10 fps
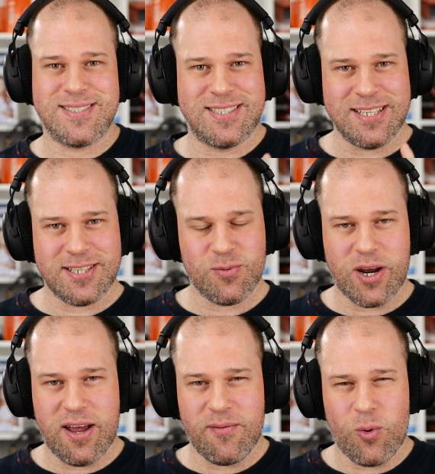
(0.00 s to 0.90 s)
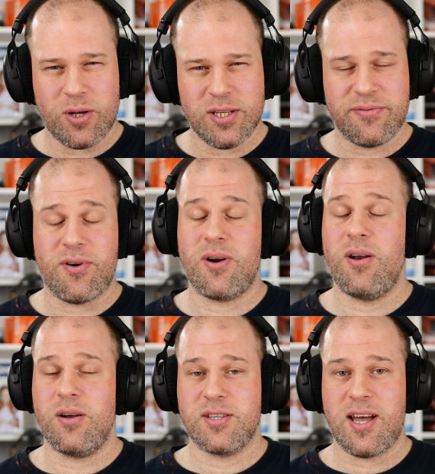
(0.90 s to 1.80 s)
this is what I wanted for a
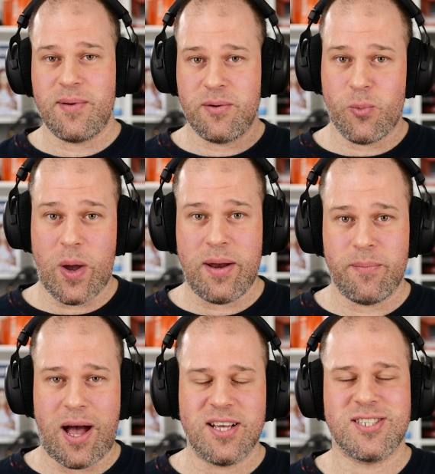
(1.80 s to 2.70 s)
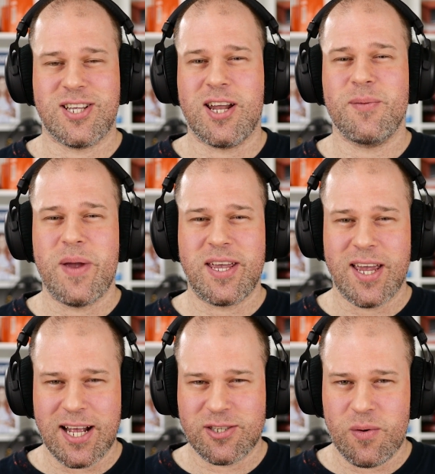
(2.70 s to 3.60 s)
long time. When I started
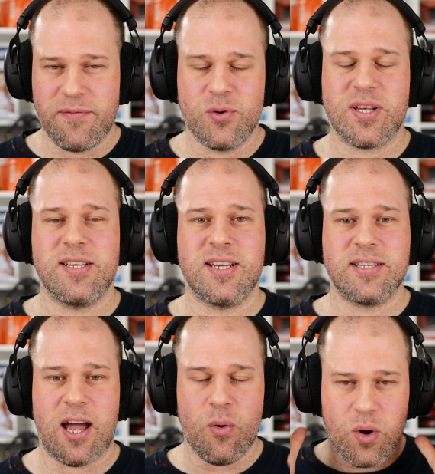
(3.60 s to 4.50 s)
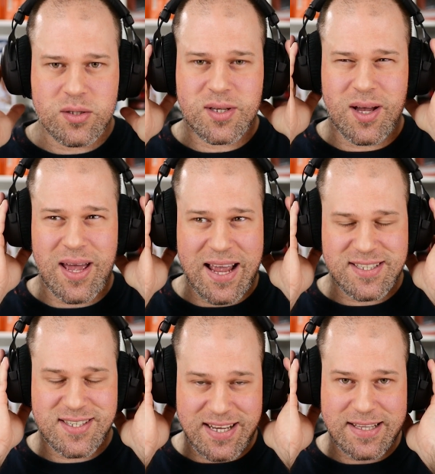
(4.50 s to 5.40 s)
making headset reviews, I said I want a
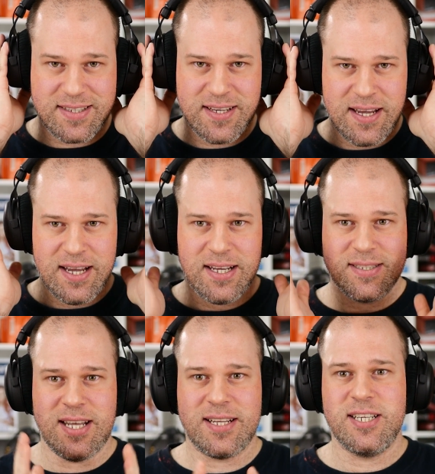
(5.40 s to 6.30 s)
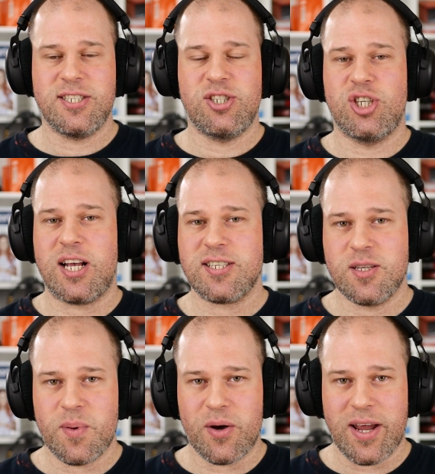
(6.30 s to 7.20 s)
headset that is
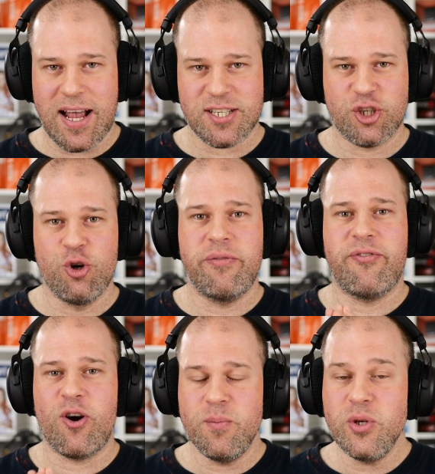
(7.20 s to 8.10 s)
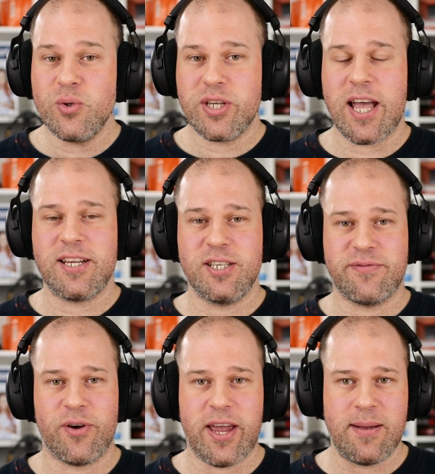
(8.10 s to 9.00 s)
just about as good for music as it is
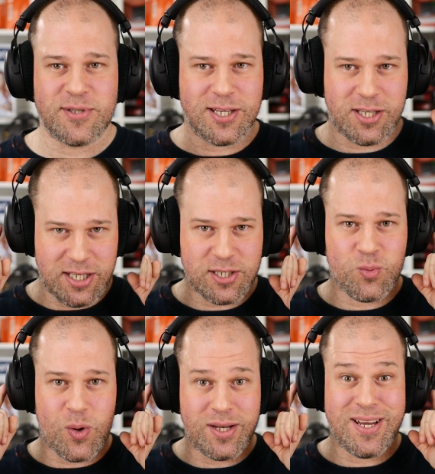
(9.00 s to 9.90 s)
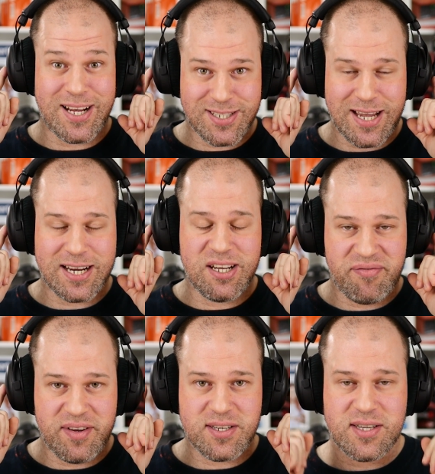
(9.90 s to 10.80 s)
for games, and this one exactly
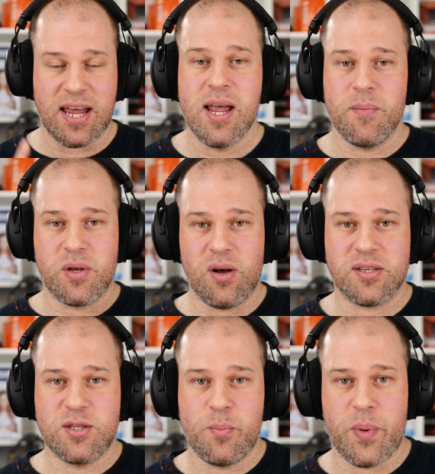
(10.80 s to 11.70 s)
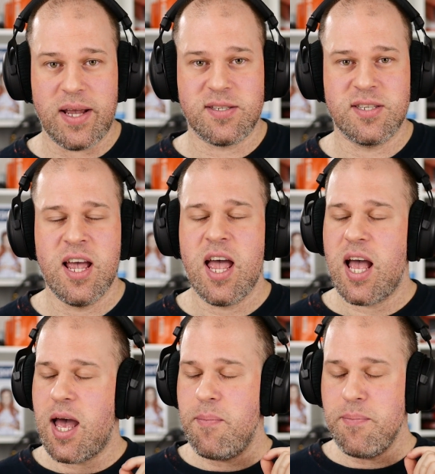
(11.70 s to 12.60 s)
fits that. Because the bass,
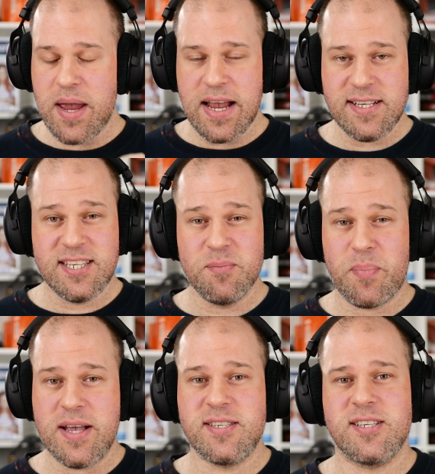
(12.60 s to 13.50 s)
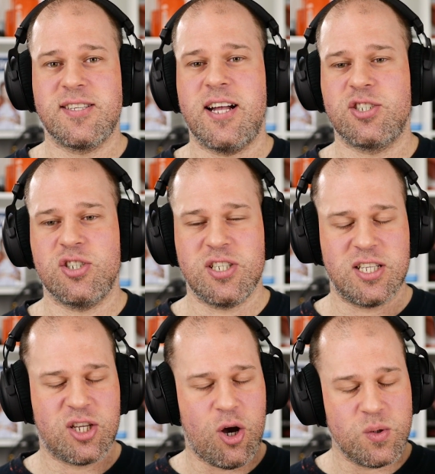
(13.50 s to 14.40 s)
amazing bass extension,
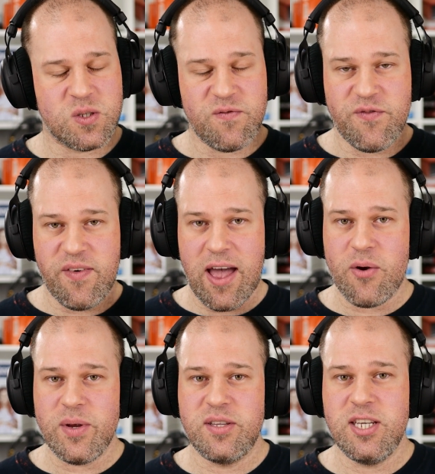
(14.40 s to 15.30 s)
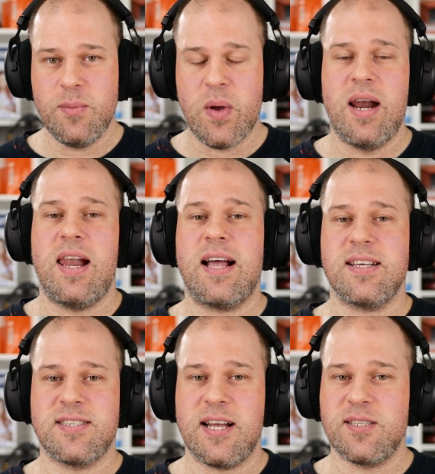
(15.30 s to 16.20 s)
it goes very deep. Like
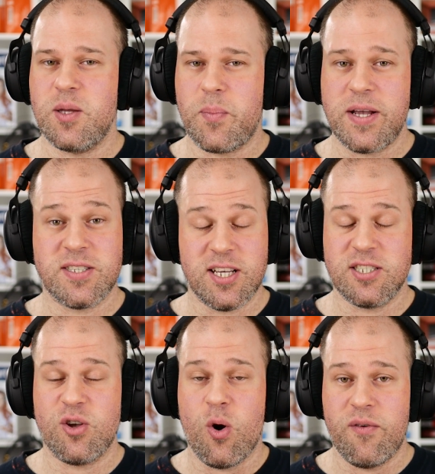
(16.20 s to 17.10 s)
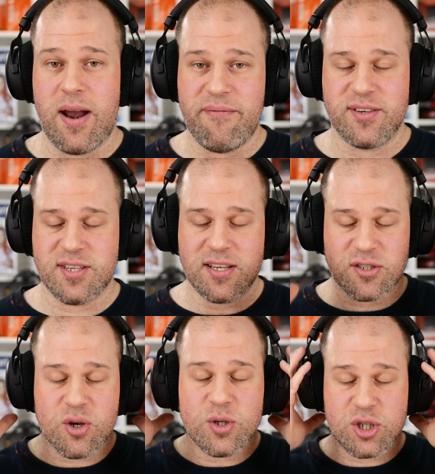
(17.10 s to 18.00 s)
I said, the bass isn't overemphasizing,
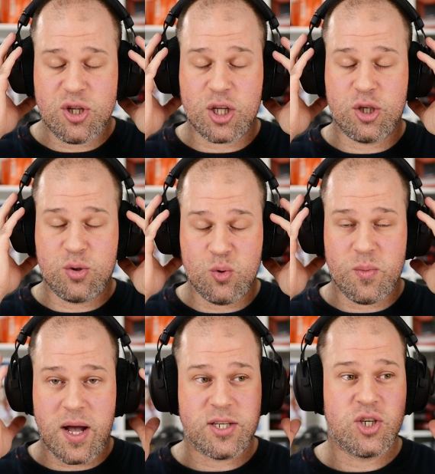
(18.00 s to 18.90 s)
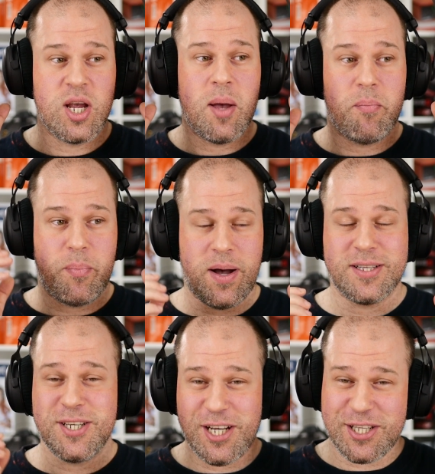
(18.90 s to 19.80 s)
so it's not too much,
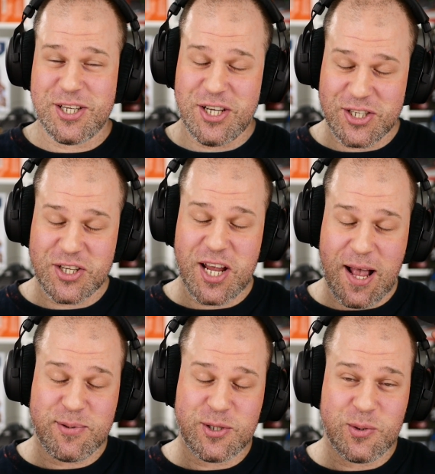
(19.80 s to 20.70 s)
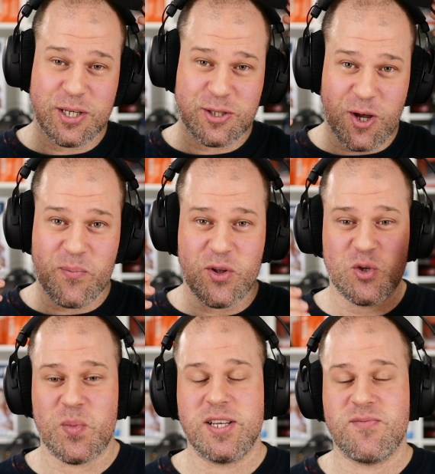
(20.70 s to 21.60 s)
but it is an absolutely
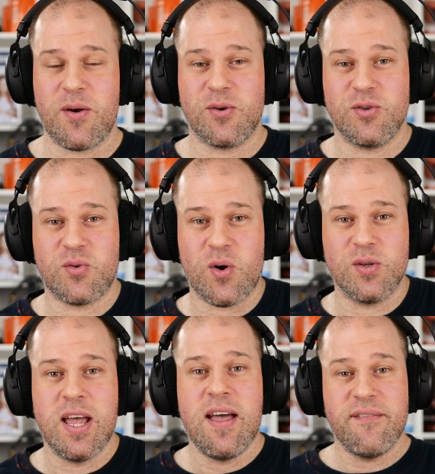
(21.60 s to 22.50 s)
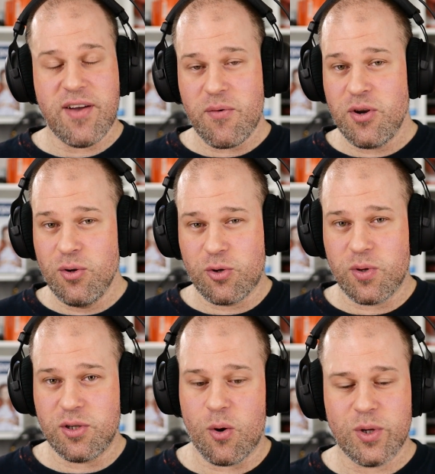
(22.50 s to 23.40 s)
top-notch bass. Very controlled, very
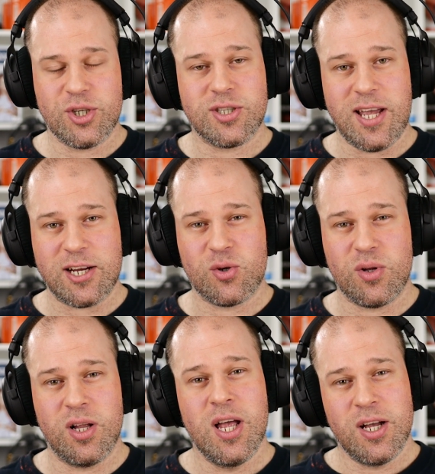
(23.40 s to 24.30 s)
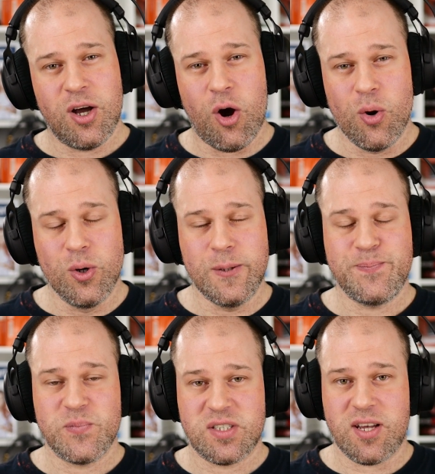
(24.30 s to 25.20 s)
neutral though, which is the actual whole
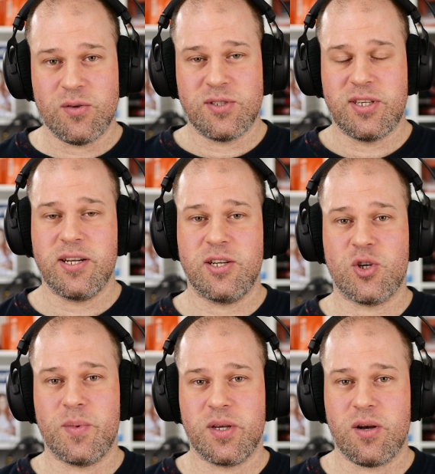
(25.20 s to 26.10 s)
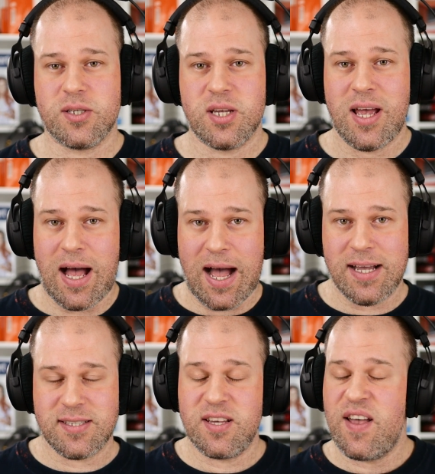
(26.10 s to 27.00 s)
sound signature, because
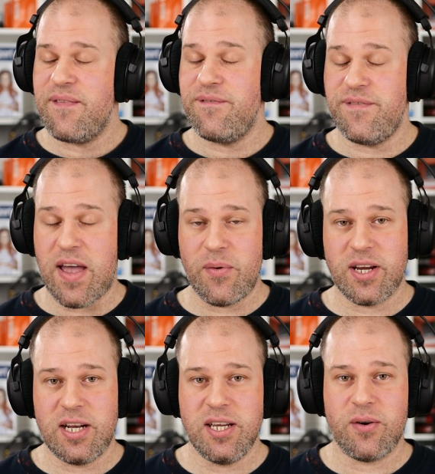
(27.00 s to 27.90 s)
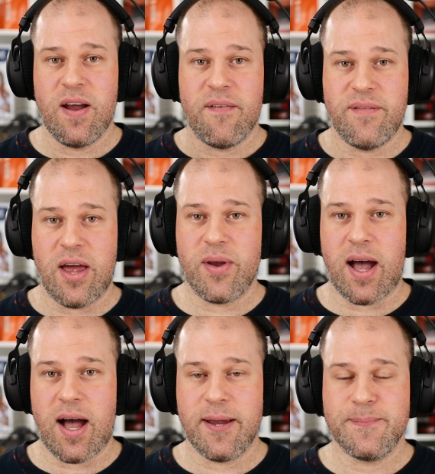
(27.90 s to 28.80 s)
highs, very clear, very
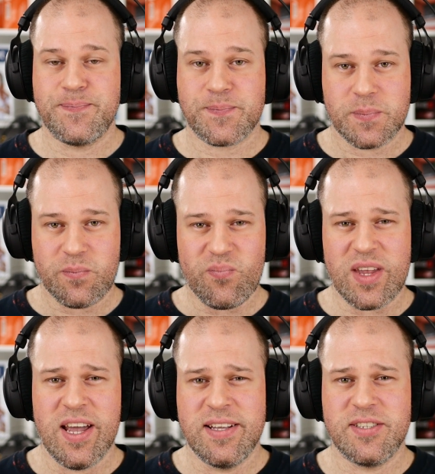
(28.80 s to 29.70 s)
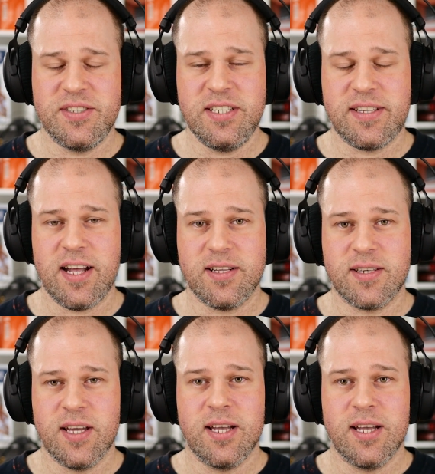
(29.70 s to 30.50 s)
high, and detailed.